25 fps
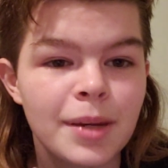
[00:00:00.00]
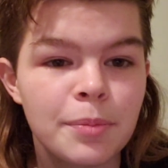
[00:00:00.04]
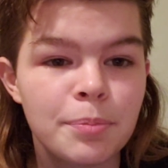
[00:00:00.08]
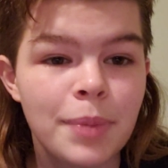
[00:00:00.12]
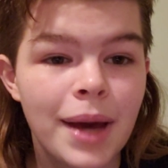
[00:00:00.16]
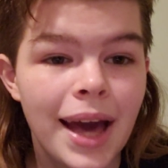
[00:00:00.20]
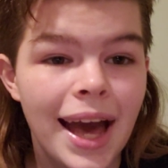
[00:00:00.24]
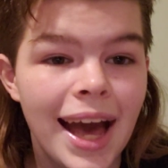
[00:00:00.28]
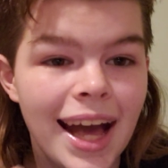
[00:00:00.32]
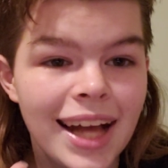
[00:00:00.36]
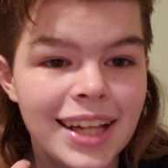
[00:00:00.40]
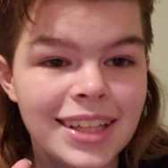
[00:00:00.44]

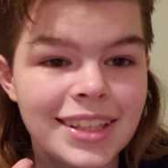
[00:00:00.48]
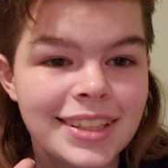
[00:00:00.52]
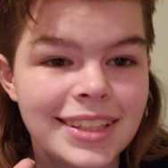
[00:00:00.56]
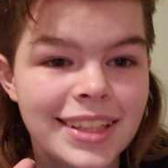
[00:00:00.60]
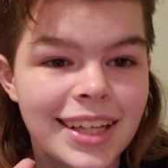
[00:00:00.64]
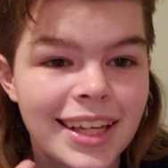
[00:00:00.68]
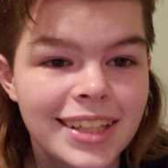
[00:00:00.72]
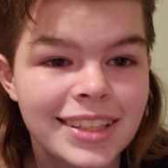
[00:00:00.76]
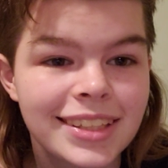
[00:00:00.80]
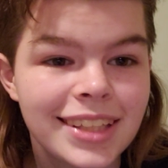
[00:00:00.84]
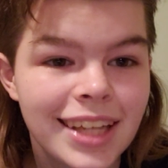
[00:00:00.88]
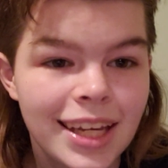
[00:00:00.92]
pads
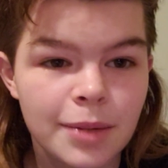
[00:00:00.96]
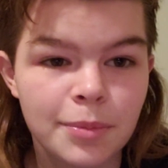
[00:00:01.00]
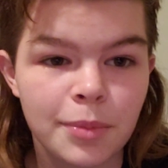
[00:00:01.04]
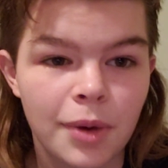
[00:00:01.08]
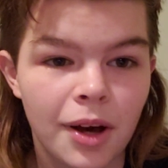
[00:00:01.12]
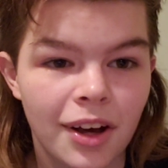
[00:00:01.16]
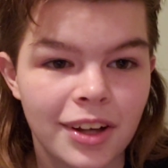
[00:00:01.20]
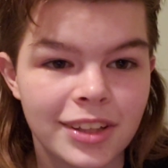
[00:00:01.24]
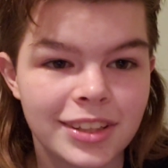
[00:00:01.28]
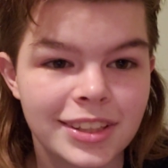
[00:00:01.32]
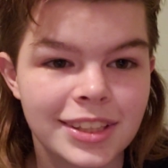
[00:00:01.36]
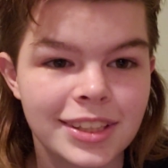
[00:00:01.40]
and
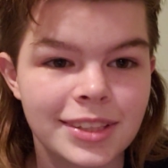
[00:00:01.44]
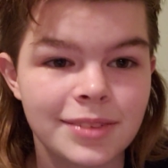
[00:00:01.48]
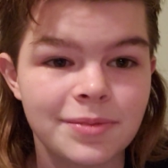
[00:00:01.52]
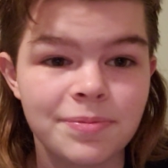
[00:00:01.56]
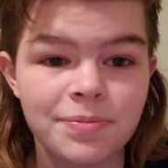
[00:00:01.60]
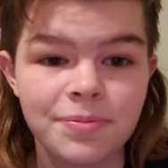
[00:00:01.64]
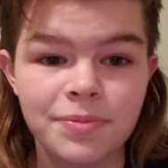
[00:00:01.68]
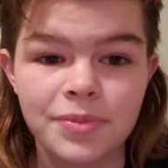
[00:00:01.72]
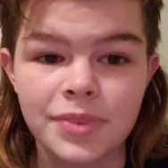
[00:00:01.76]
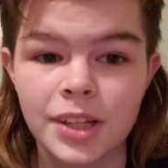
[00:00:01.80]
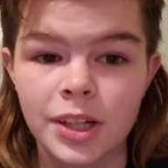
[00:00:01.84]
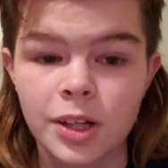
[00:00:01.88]
tampons,
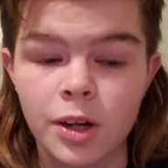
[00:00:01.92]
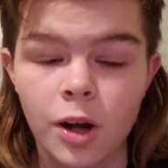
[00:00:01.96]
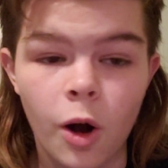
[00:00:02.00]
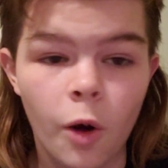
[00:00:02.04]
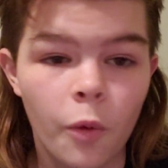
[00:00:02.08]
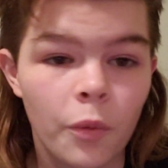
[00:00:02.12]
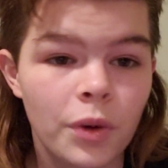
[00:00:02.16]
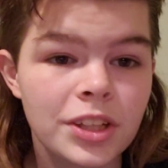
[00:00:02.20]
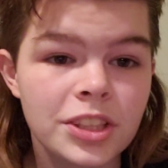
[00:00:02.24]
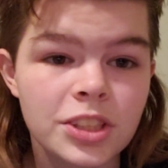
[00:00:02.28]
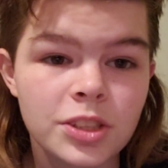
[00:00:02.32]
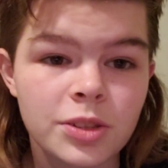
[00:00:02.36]
they're
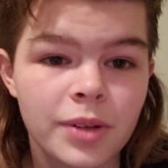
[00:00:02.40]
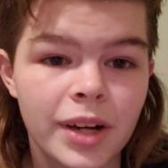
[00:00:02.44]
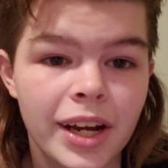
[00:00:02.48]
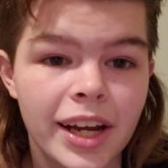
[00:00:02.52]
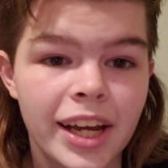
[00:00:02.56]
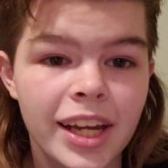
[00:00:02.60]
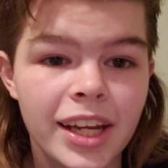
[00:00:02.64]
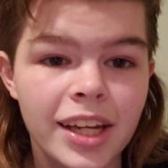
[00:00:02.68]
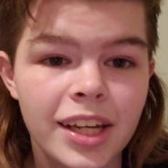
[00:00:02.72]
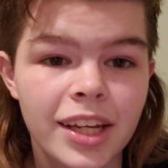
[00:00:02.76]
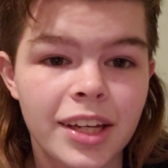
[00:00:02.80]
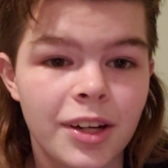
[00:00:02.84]
always
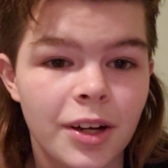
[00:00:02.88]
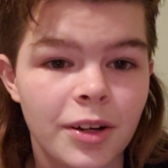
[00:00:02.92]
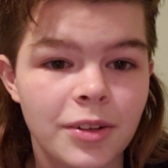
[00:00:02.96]
great.